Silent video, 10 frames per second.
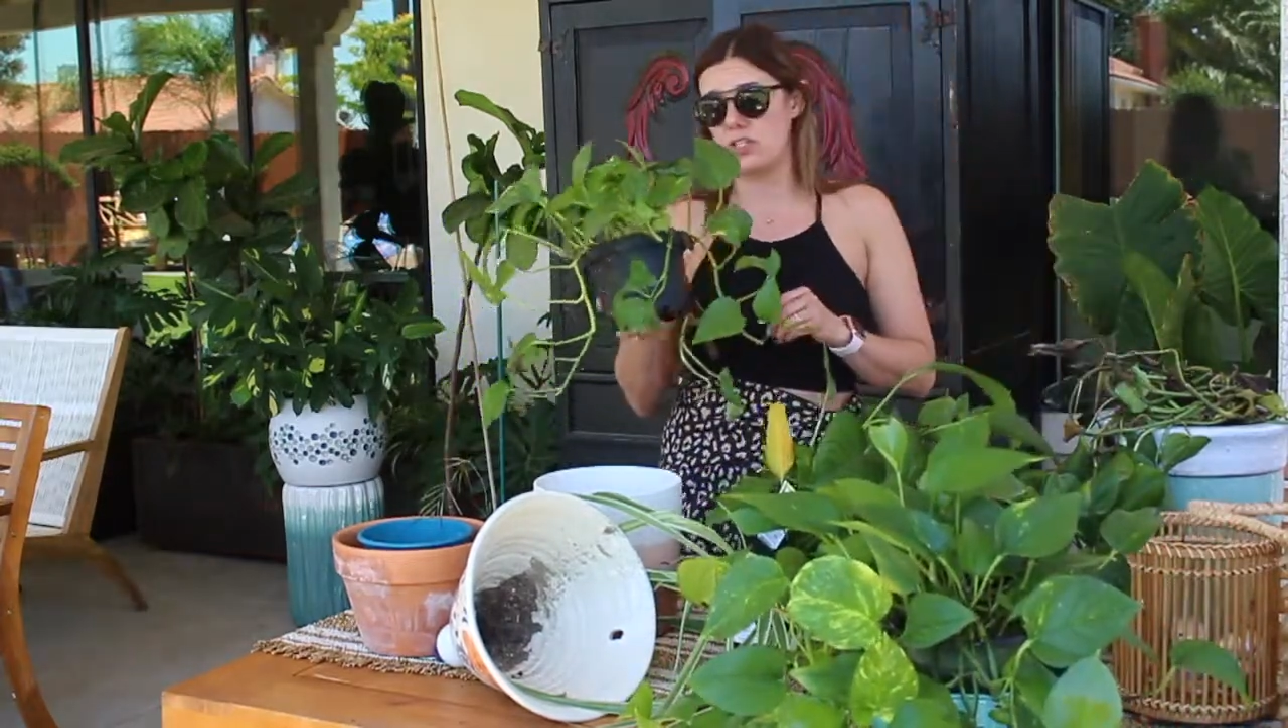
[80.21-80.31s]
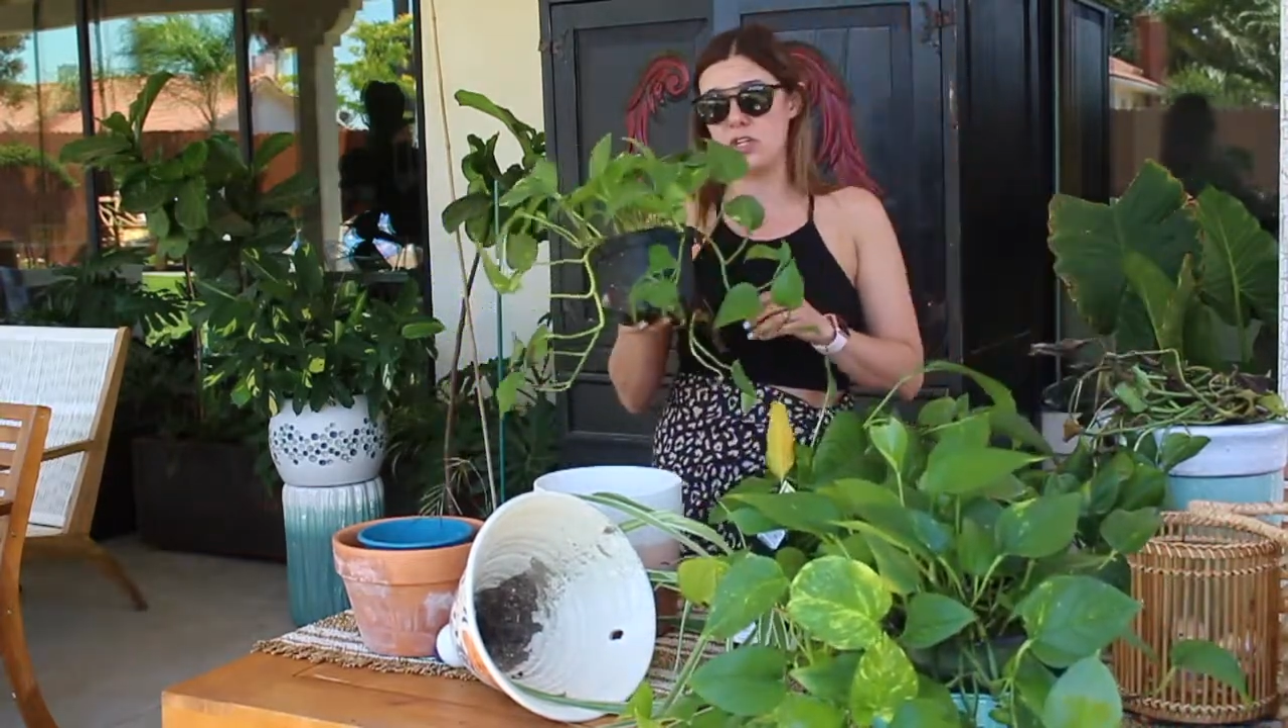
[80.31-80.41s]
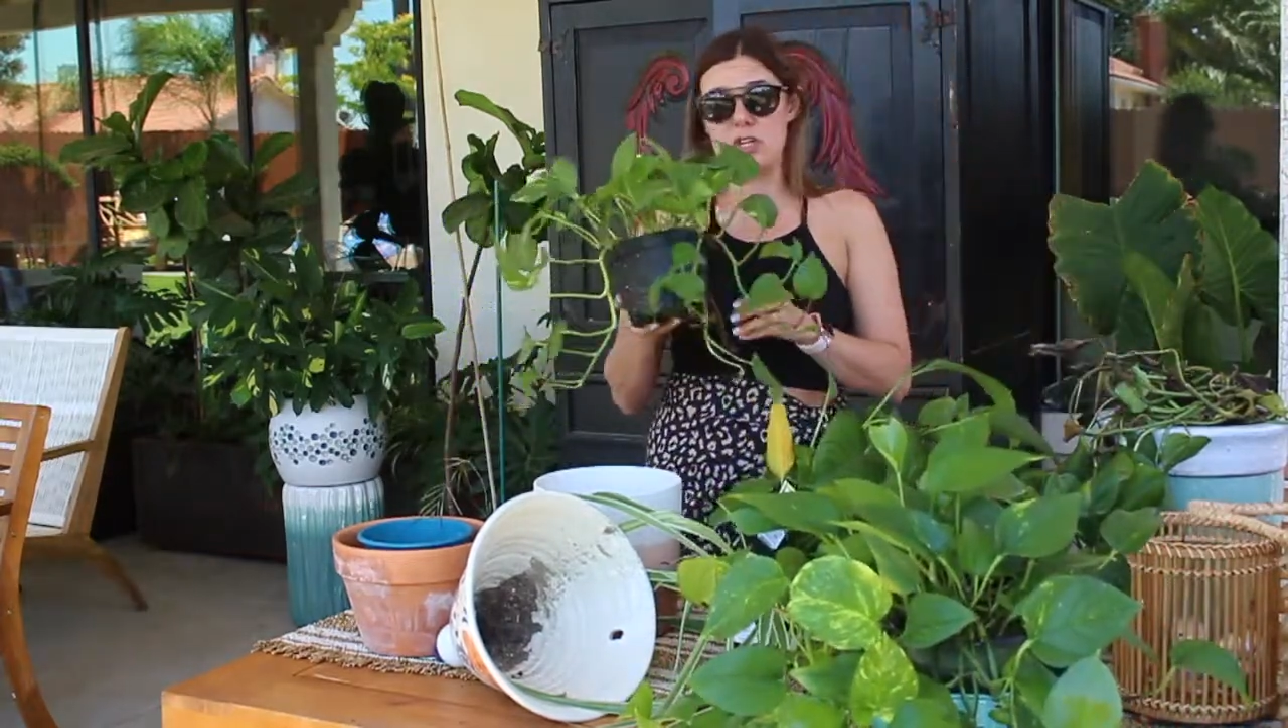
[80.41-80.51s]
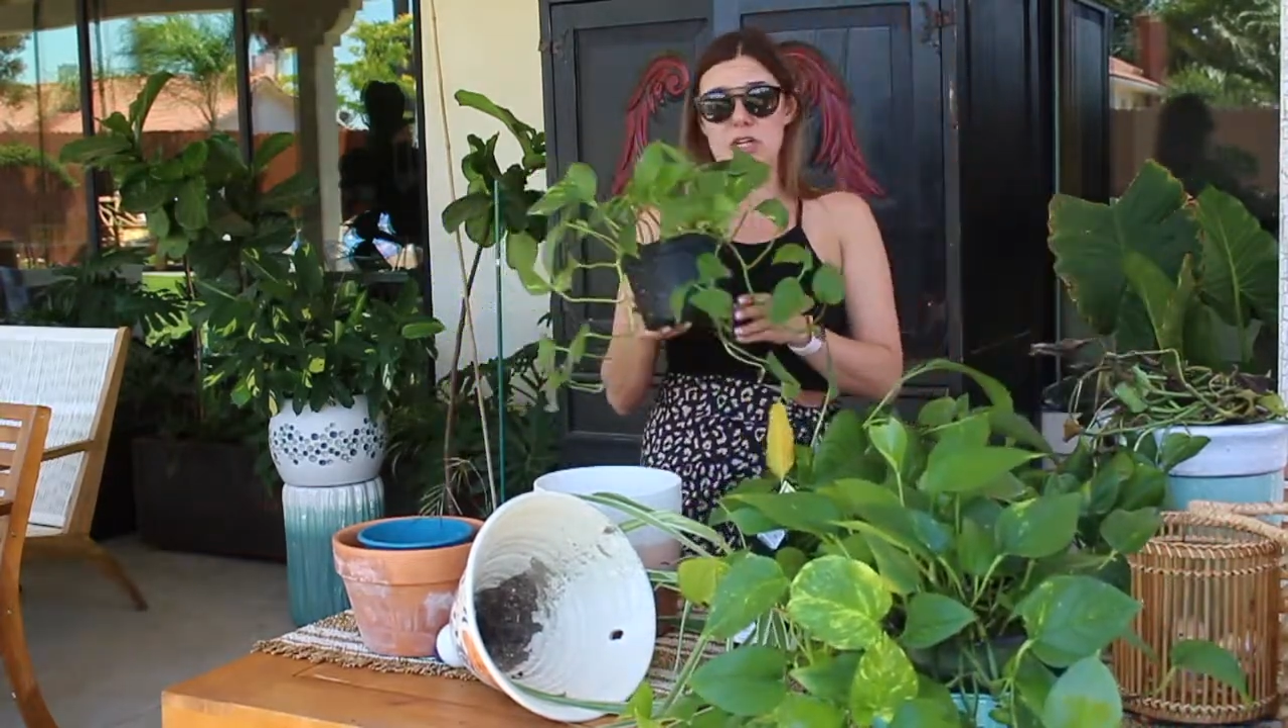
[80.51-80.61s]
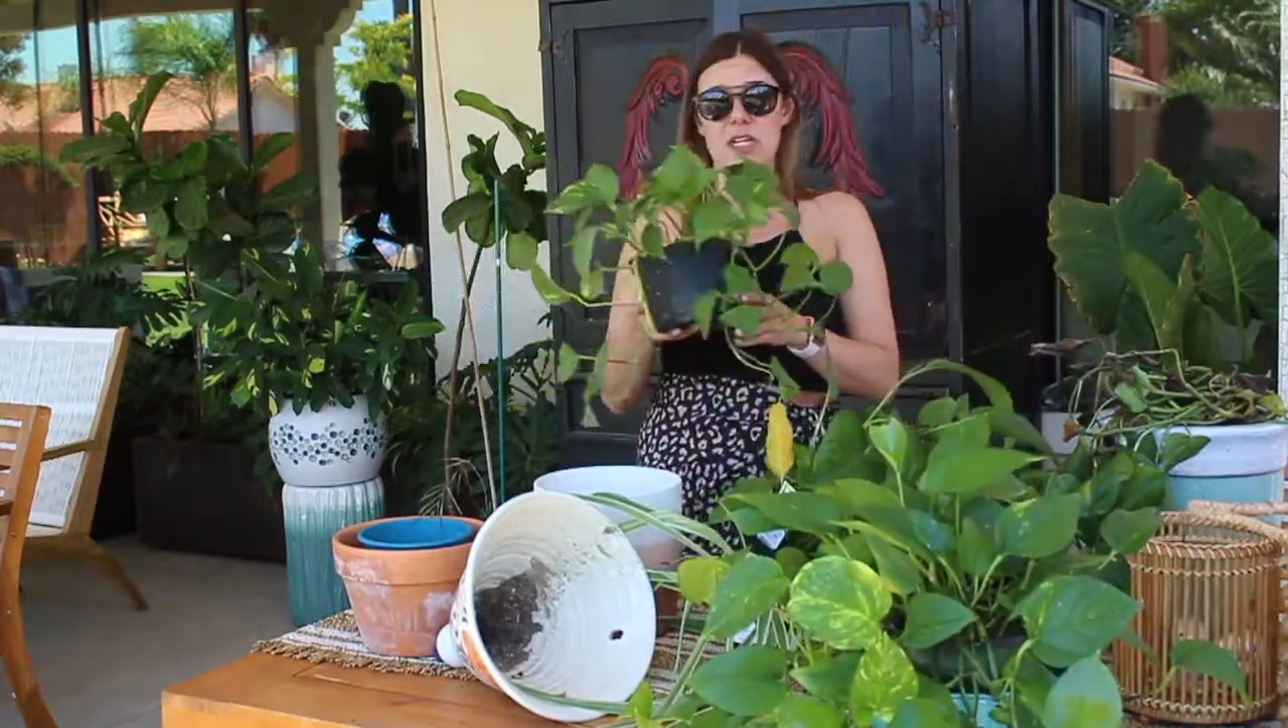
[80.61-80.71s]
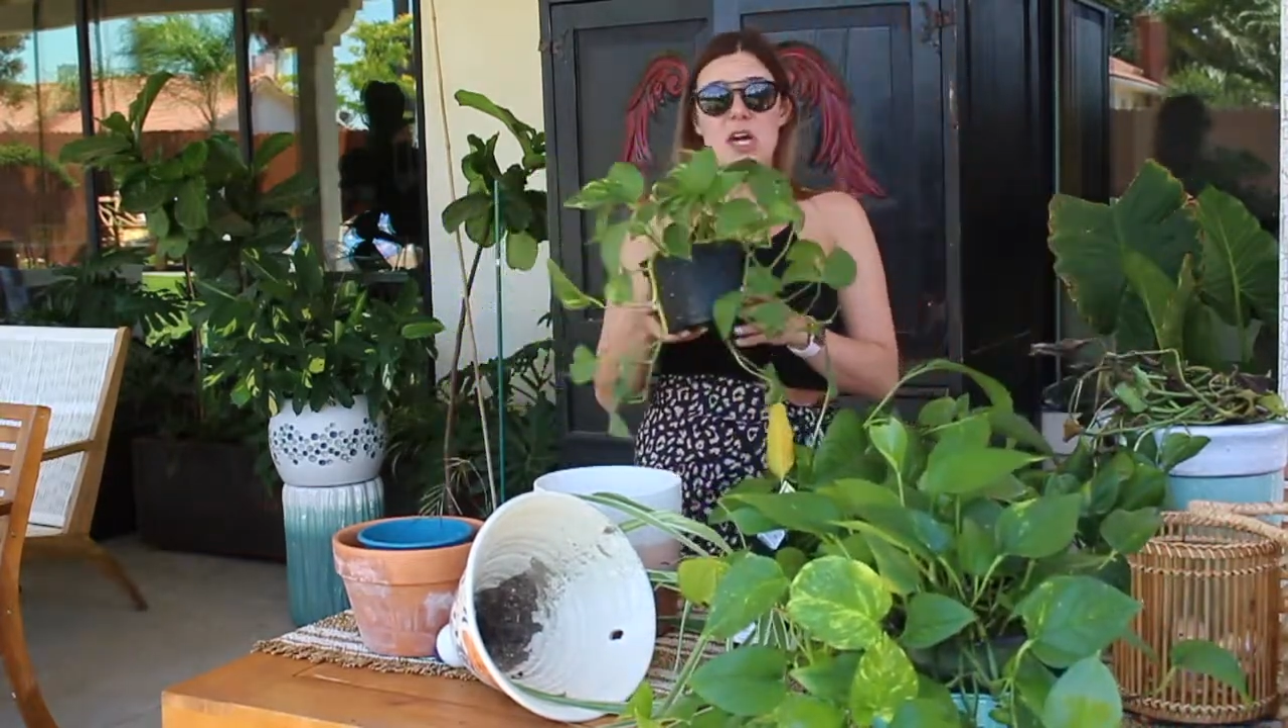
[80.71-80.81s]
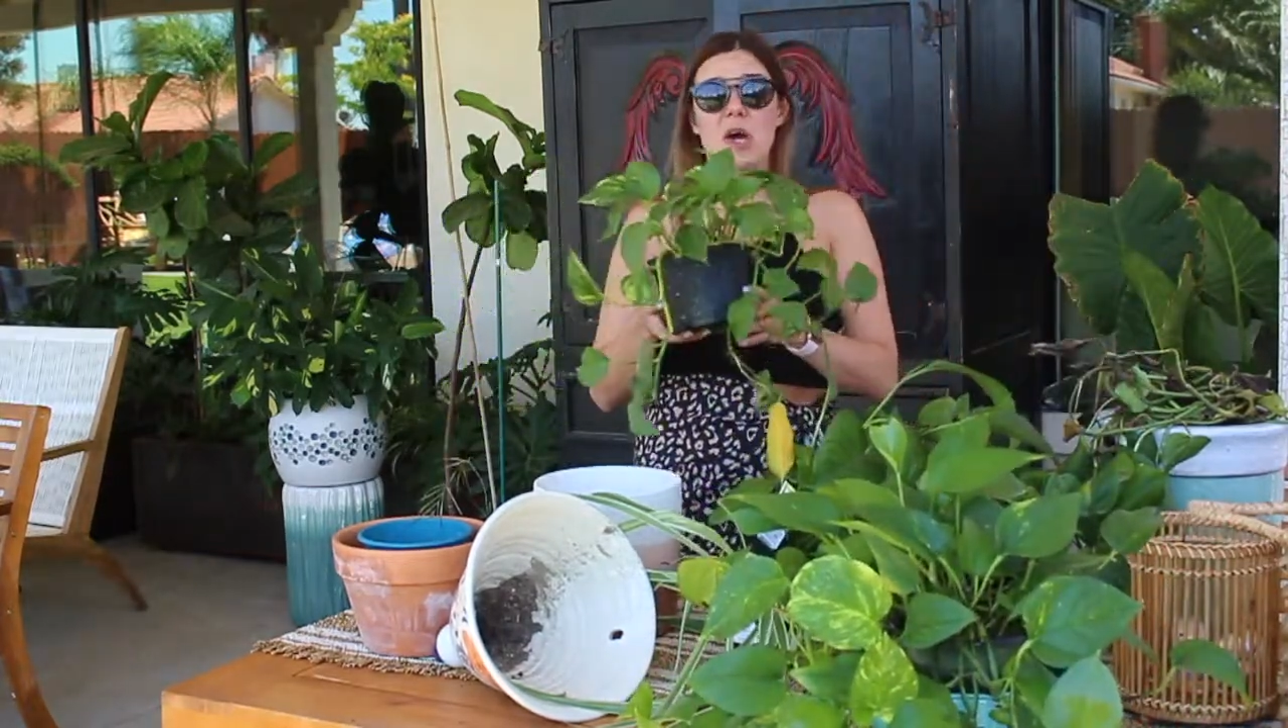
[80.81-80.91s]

dirt,